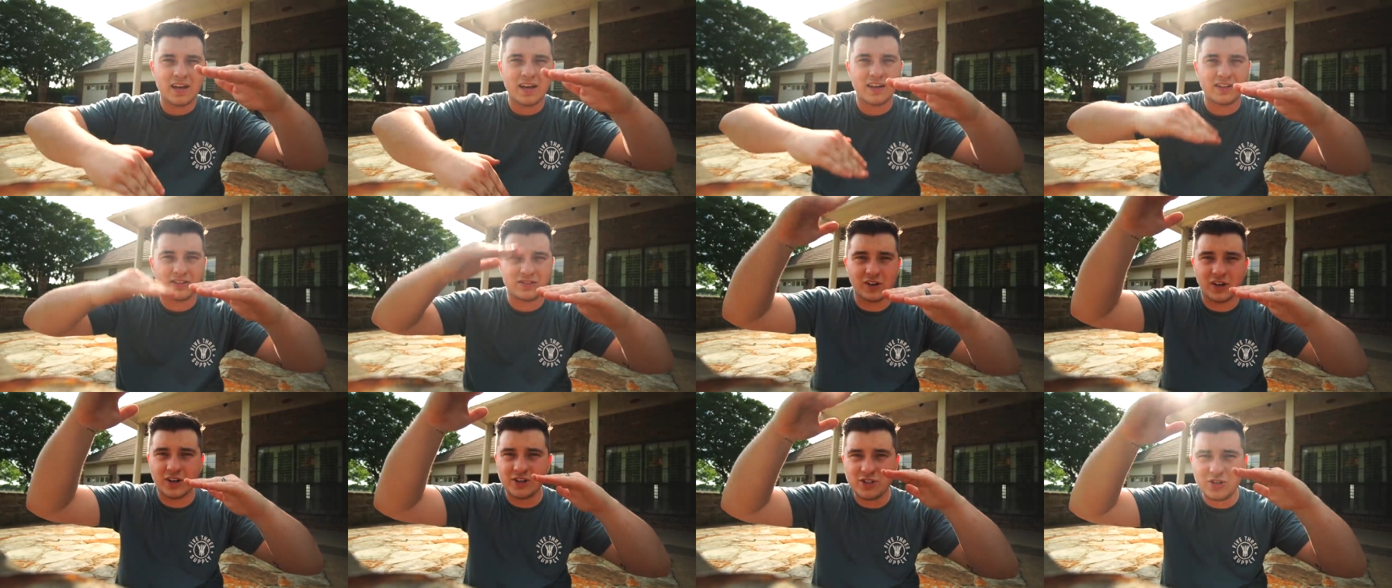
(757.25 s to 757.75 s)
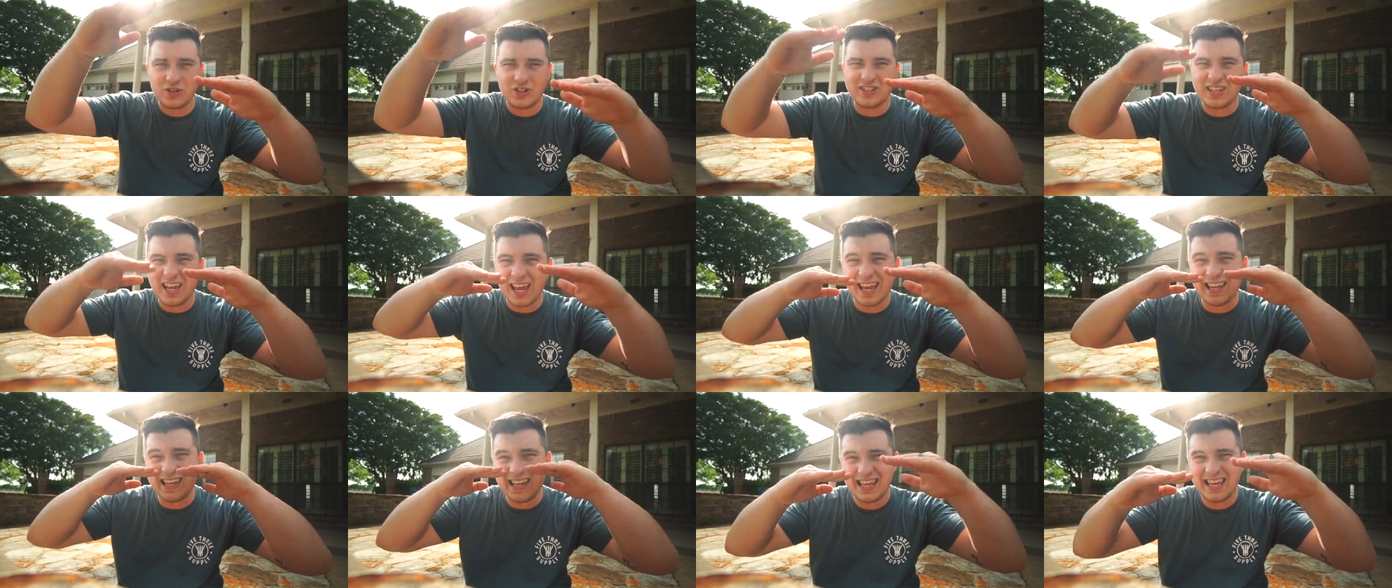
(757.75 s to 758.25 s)
As long as you
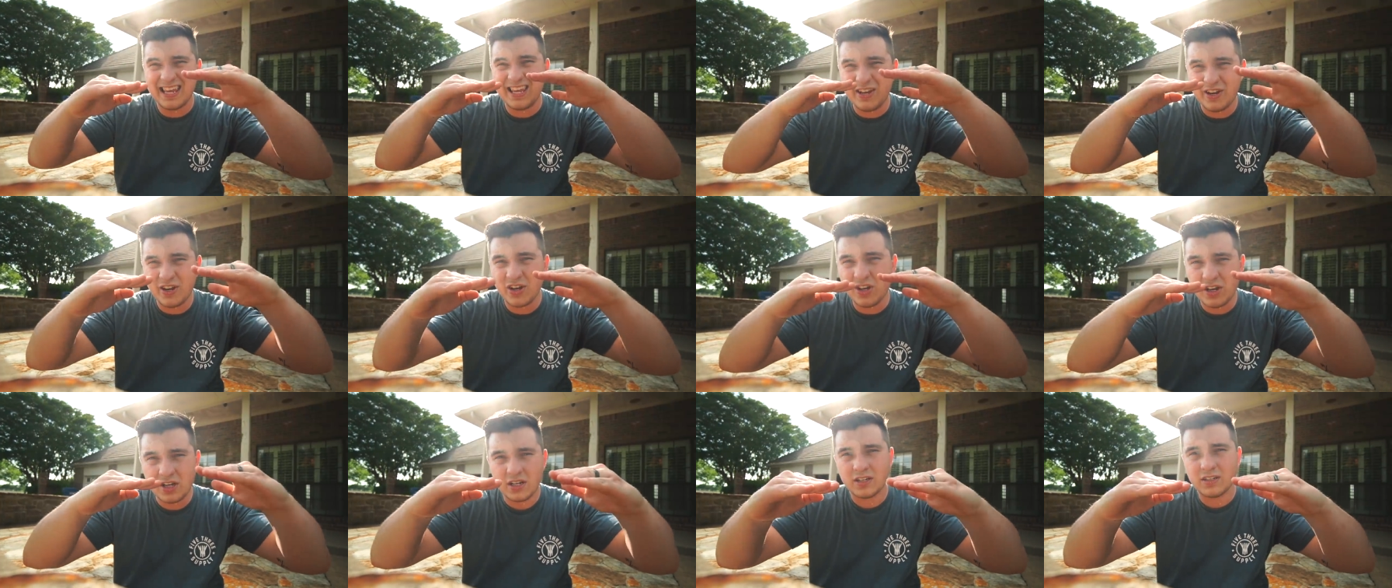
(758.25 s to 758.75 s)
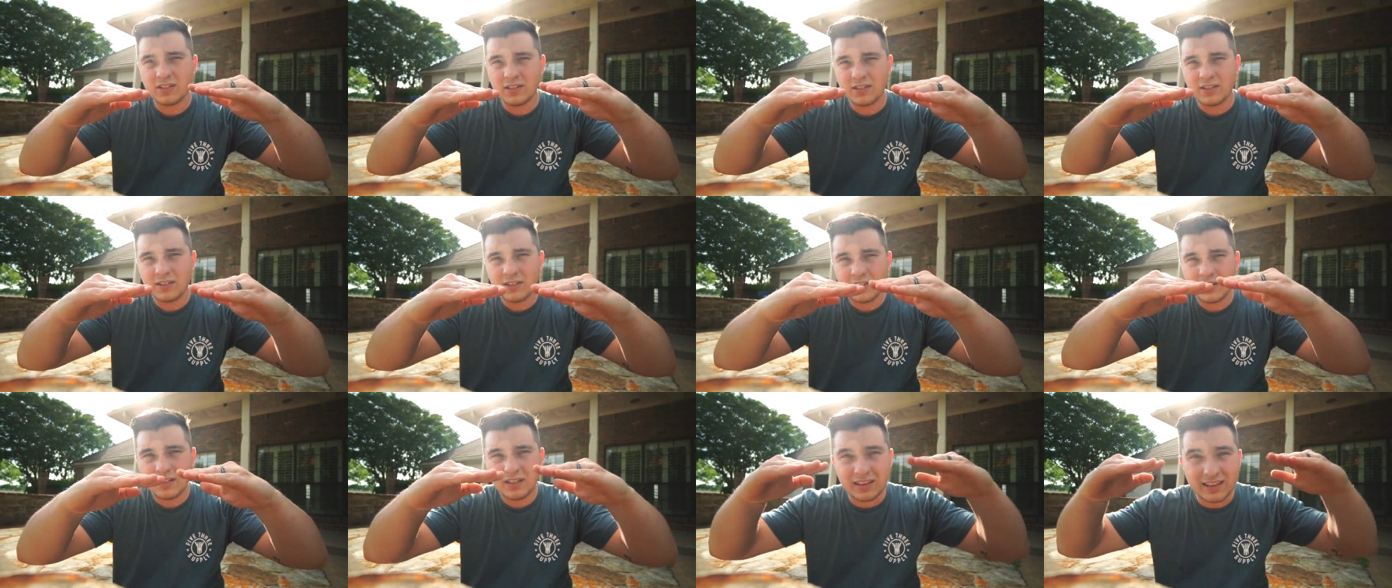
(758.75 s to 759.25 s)
stay in here,
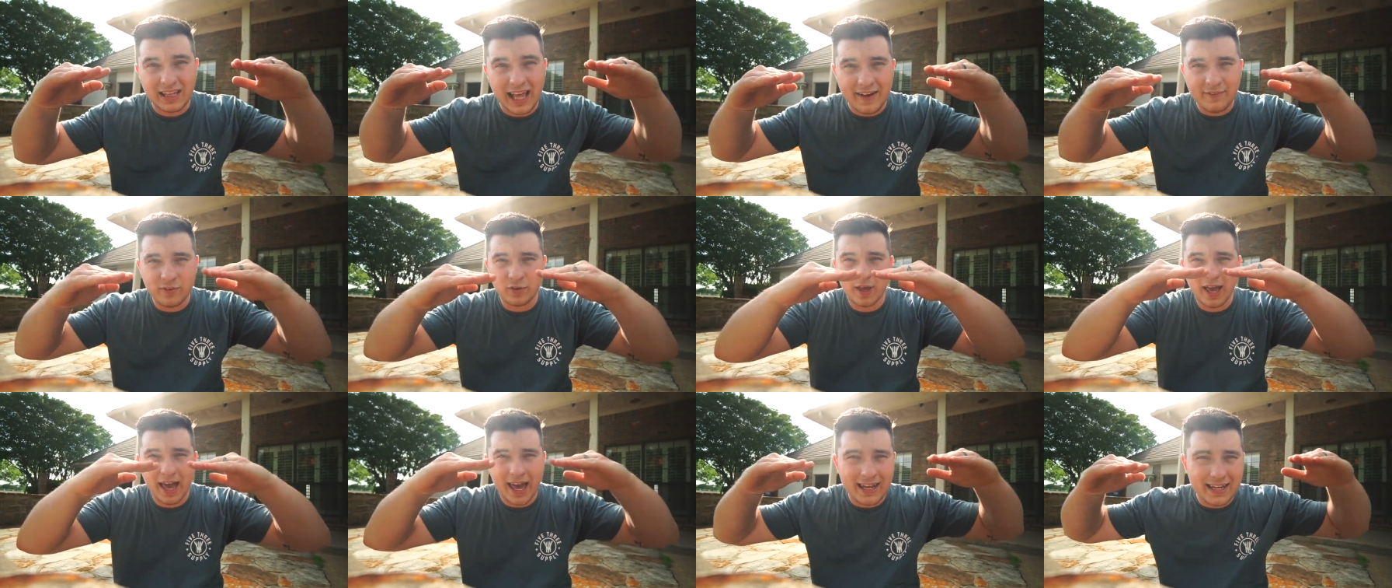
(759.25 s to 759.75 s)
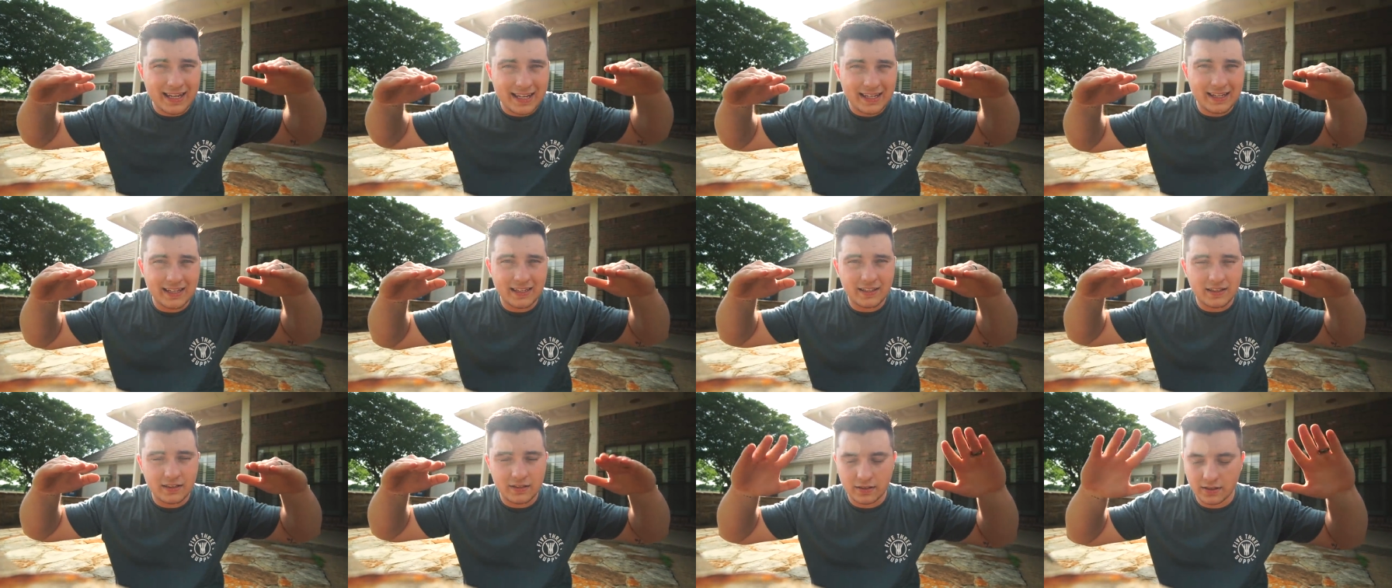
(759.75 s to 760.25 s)
level
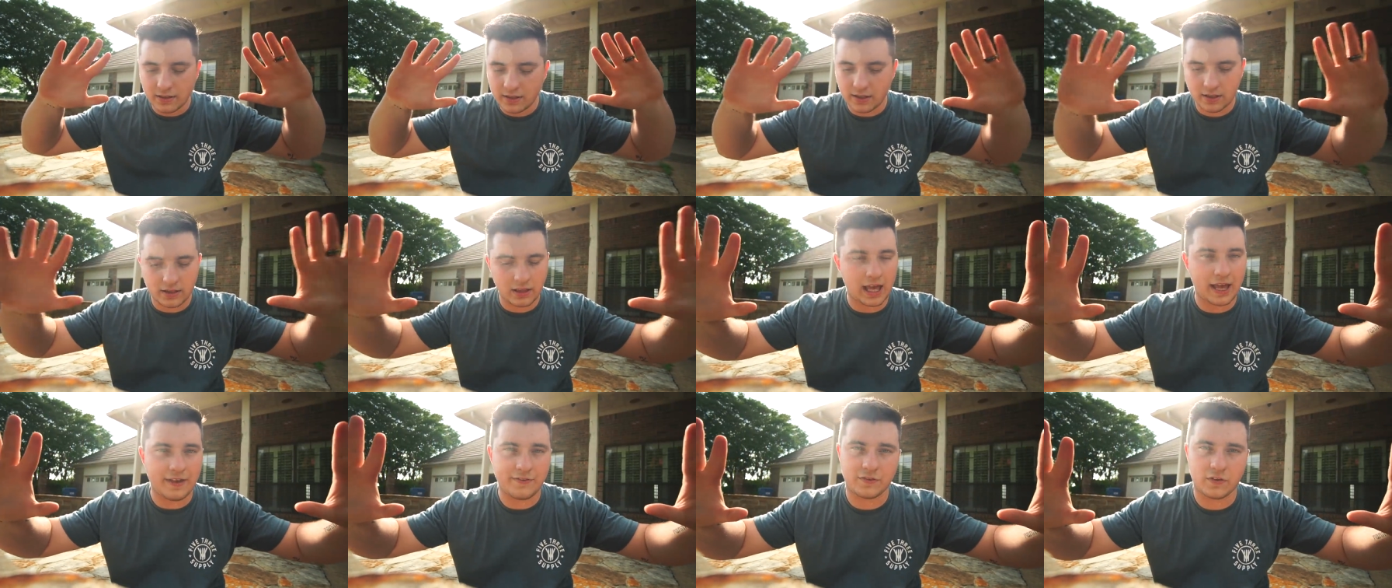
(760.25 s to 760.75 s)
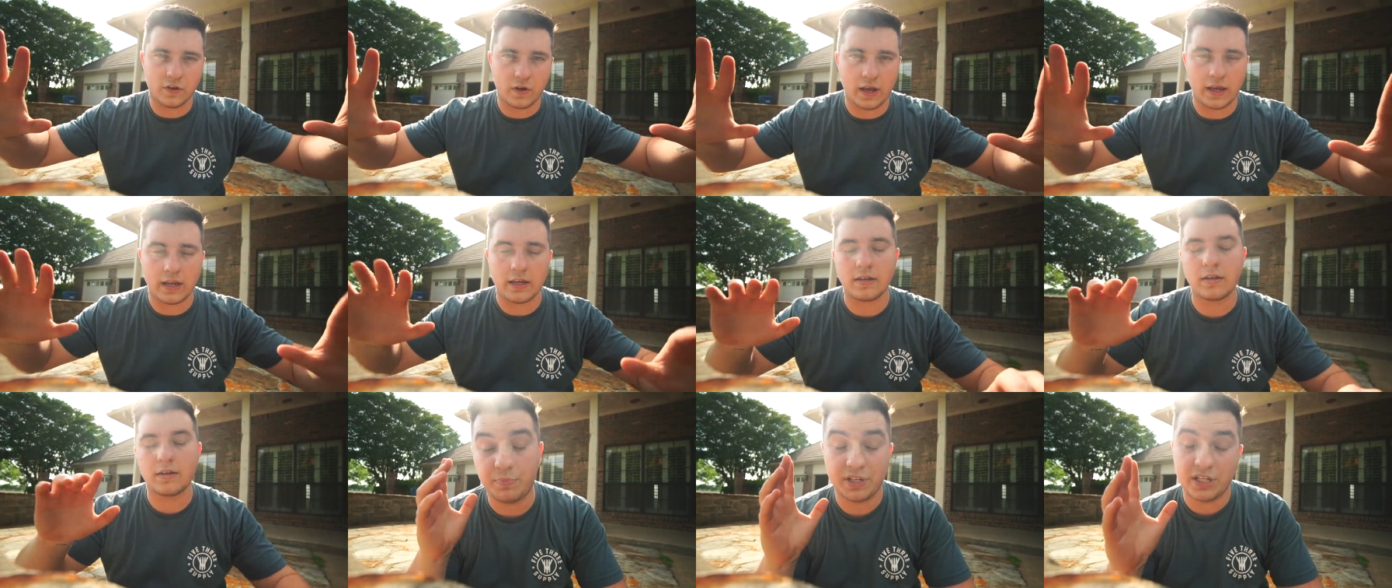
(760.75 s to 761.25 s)
headed, life's
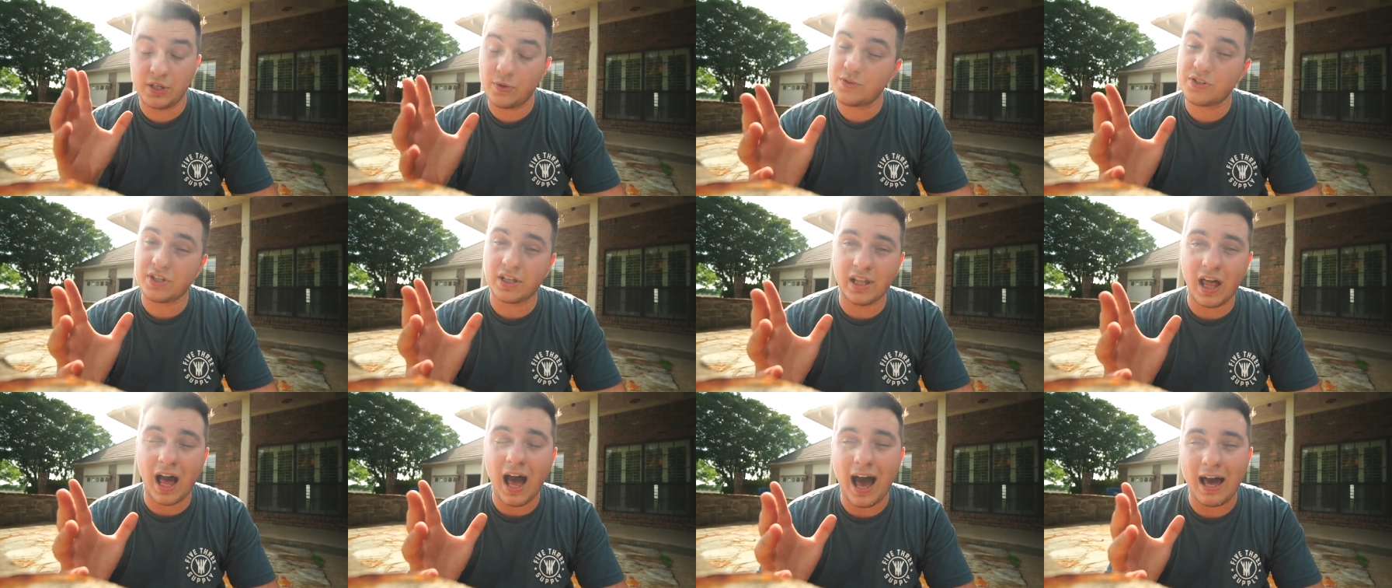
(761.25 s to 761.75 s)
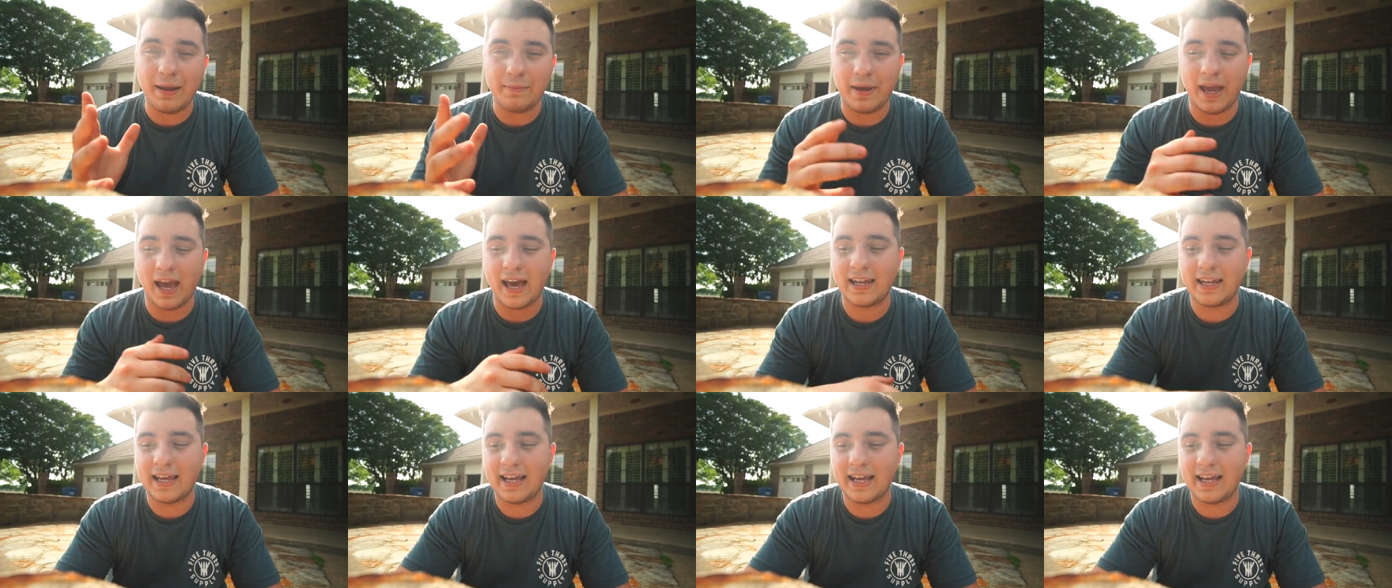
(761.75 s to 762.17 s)
great. But it was a lot, man.